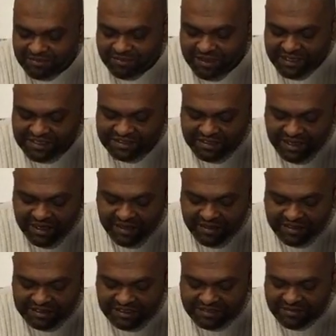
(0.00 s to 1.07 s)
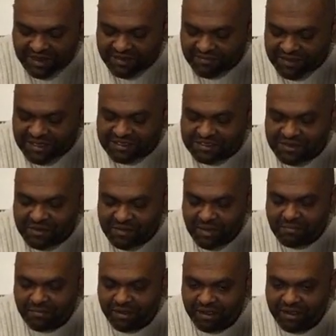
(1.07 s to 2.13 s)
please, Izaz please
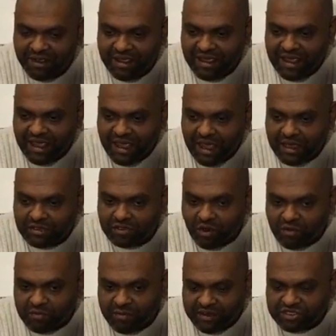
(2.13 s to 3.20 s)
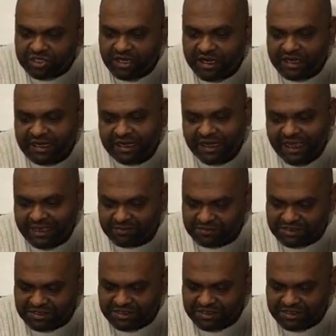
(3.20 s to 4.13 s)
remember, don't mention any names,